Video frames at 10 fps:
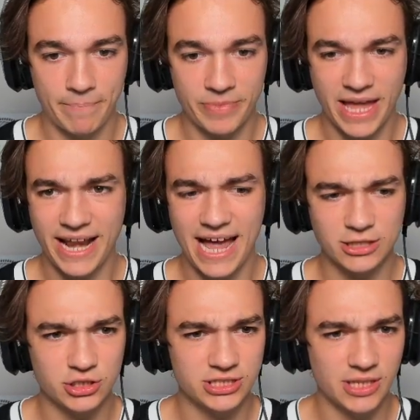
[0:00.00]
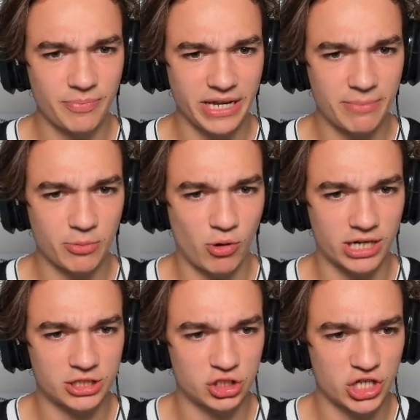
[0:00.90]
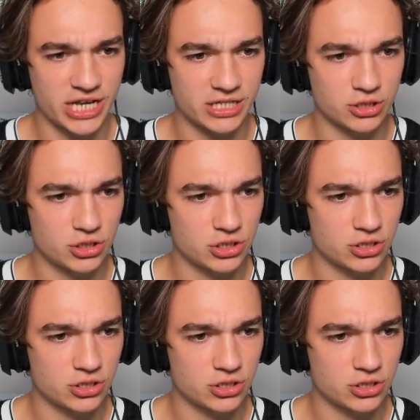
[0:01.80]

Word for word: And actually, something I've been wanting to change.